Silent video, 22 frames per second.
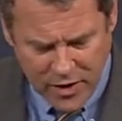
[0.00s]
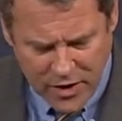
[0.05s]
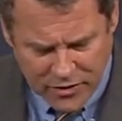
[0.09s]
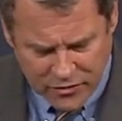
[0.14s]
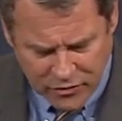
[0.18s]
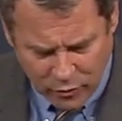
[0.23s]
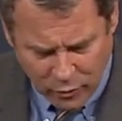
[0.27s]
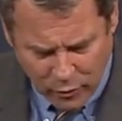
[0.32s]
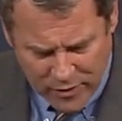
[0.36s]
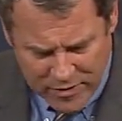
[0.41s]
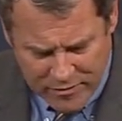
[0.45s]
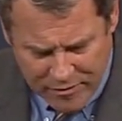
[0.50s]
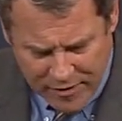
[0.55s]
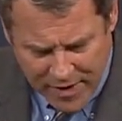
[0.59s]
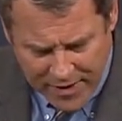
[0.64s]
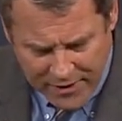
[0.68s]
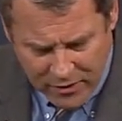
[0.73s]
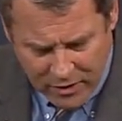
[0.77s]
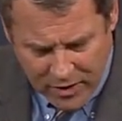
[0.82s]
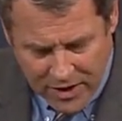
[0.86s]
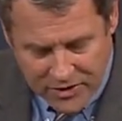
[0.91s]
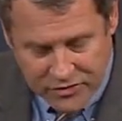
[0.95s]
to
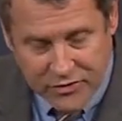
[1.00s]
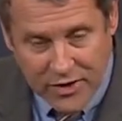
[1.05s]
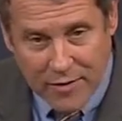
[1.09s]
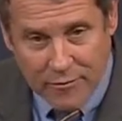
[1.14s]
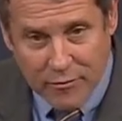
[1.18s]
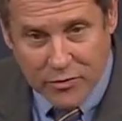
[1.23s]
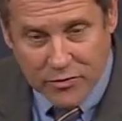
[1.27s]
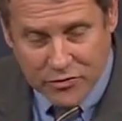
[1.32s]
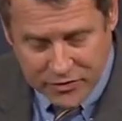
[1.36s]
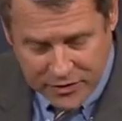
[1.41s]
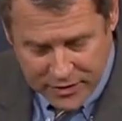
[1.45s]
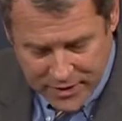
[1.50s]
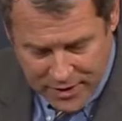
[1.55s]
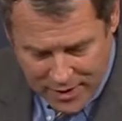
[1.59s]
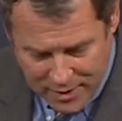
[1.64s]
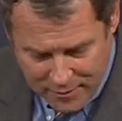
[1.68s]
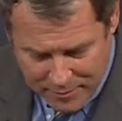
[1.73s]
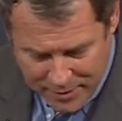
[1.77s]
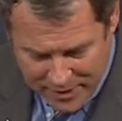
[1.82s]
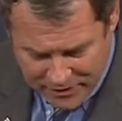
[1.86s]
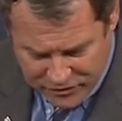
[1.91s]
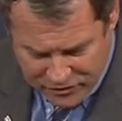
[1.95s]
revitalize efforts to
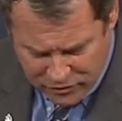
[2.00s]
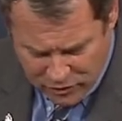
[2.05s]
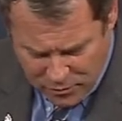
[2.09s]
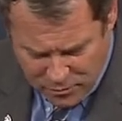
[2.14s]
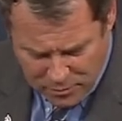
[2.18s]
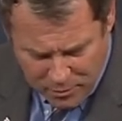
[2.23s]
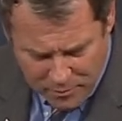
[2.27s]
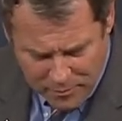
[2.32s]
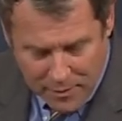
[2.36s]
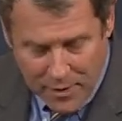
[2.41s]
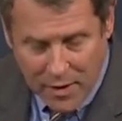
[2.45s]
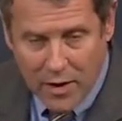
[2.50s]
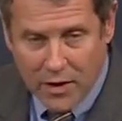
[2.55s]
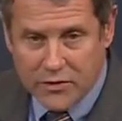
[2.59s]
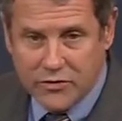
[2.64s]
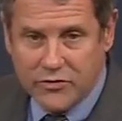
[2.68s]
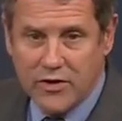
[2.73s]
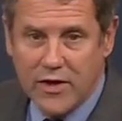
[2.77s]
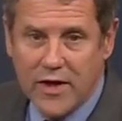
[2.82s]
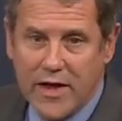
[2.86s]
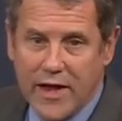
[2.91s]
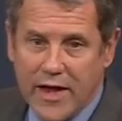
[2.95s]
combat superbugs
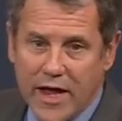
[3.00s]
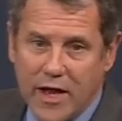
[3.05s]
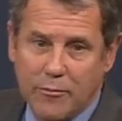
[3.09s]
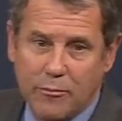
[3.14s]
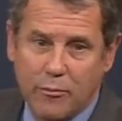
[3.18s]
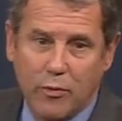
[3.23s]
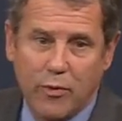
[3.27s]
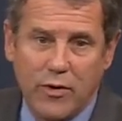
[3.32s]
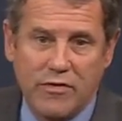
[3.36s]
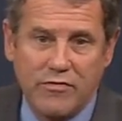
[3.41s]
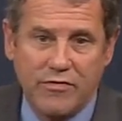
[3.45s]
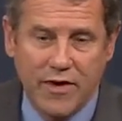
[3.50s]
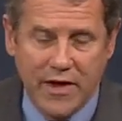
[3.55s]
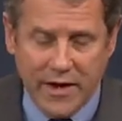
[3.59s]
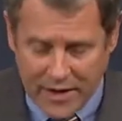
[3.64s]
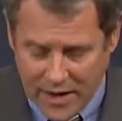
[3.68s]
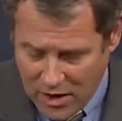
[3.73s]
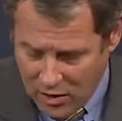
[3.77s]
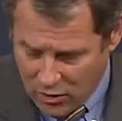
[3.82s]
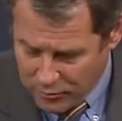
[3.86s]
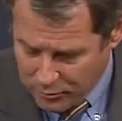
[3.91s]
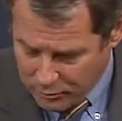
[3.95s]
and prevent
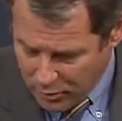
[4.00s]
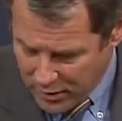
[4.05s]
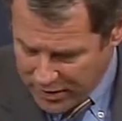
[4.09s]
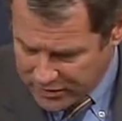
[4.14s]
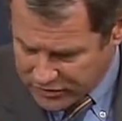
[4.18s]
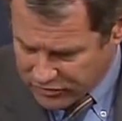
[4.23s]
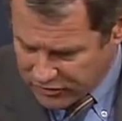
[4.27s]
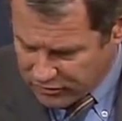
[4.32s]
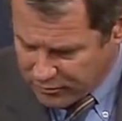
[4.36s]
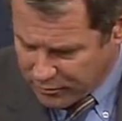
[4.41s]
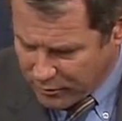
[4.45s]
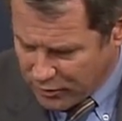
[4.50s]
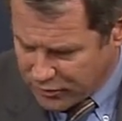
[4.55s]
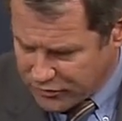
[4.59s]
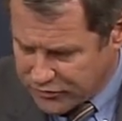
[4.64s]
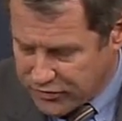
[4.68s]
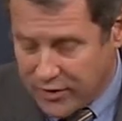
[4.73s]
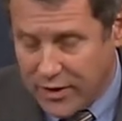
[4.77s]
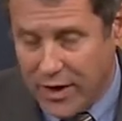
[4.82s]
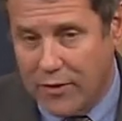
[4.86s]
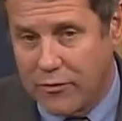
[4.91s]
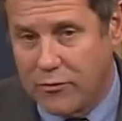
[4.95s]
outbreaks of MRSA
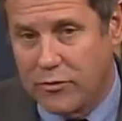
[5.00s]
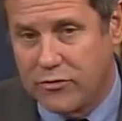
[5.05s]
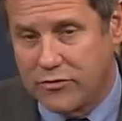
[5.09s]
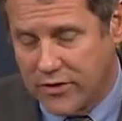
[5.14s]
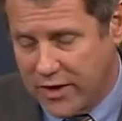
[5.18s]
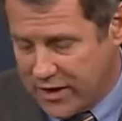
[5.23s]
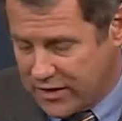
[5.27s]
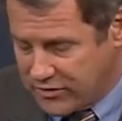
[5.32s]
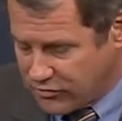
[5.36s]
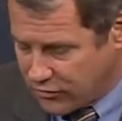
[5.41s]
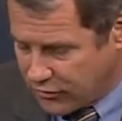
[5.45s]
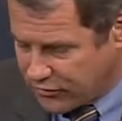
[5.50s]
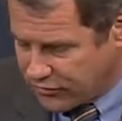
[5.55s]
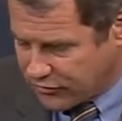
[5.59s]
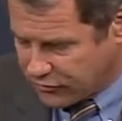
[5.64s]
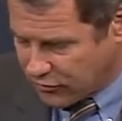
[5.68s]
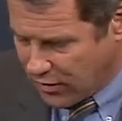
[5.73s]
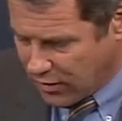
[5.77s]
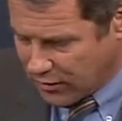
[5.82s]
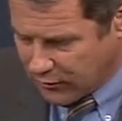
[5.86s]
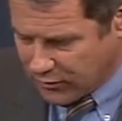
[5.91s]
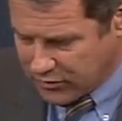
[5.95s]
and other dangerous
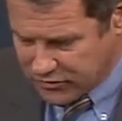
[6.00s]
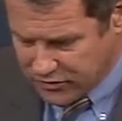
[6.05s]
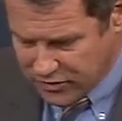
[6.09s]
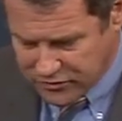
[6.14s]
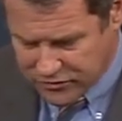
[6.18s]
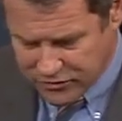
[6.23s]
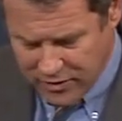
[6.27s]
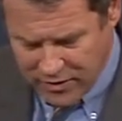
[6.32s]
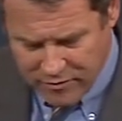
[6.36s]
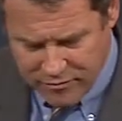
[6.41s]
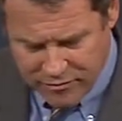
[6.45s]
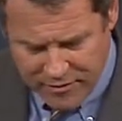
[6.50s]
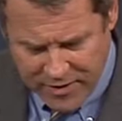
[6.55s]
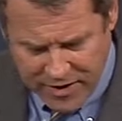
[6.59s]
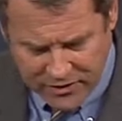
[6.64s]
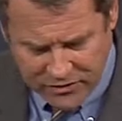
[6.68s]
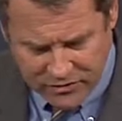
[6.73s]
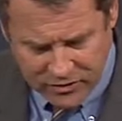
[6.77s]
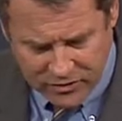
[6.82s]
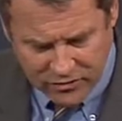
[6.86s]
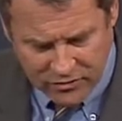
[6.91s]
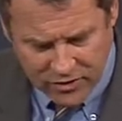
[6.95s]
drug-resistant
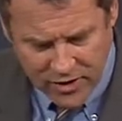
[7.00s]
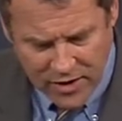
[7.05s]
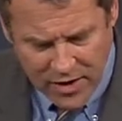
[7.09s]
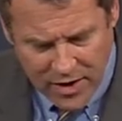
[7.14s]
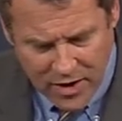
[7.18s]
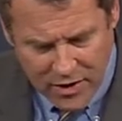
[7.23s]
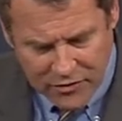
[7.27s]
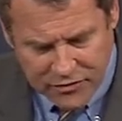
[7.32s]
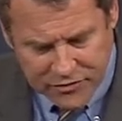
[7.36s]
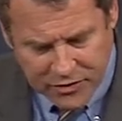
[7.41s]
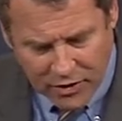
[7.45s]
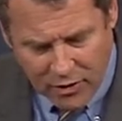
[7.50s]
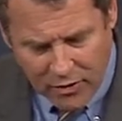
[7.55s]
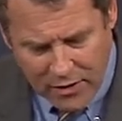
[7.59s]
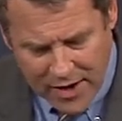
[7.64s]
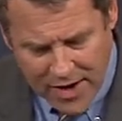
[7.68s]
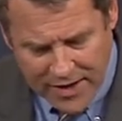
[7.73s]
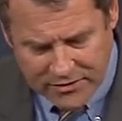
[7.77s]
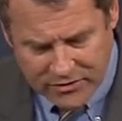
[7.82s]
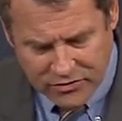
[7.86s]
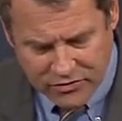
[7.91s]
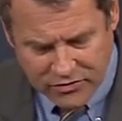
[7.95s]
infections. STAR
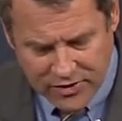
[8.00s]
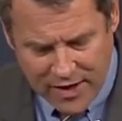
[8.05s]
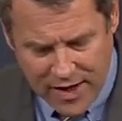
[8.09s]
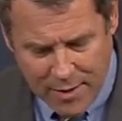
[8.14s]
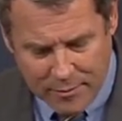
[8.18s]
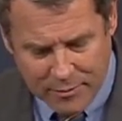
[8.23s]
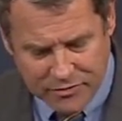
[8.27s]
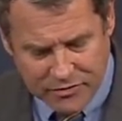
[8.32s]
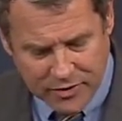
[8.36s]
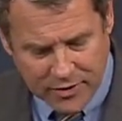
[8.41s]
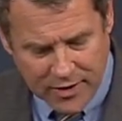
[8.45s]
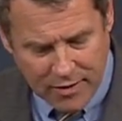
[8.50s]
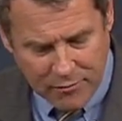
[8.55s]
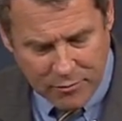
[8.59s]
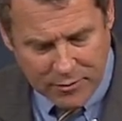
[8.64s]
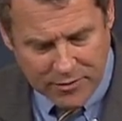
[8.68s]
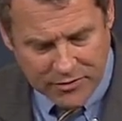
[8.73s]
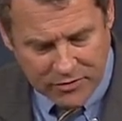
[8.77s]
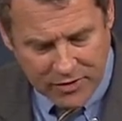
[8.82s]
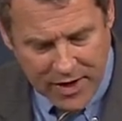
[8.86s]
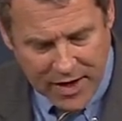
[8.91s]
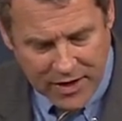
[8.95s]
Act established a
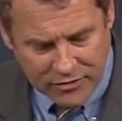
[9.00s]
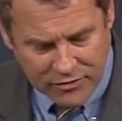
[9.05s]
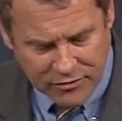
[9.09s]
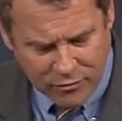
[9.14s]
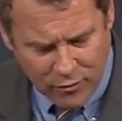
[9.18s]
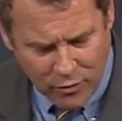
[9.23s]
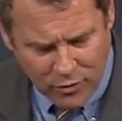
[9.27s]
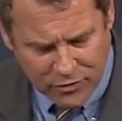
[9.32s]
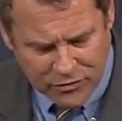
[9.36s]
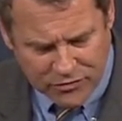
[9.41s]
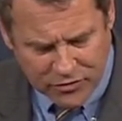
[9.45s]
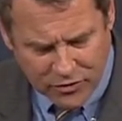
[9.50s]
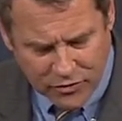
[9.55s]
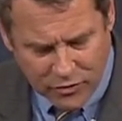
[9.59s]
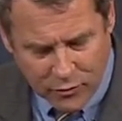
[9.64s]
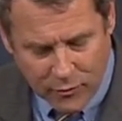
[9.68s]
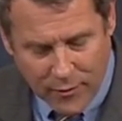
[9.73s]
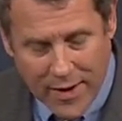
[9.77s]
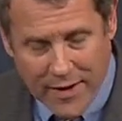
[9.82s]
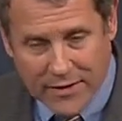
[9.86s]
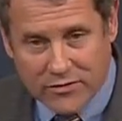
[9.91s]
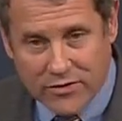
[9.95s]
government task force to
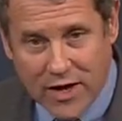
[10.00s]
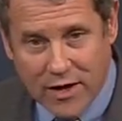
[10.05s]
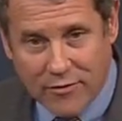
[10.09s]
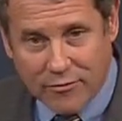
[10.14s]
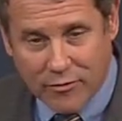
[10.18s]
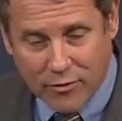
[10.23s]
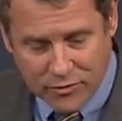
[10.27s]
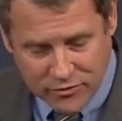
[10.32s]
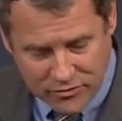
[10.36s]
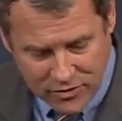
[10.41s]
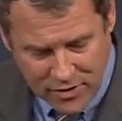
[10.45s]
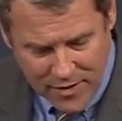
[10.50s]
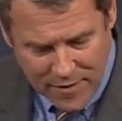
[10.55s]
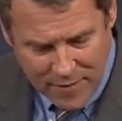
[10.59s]
direct efforts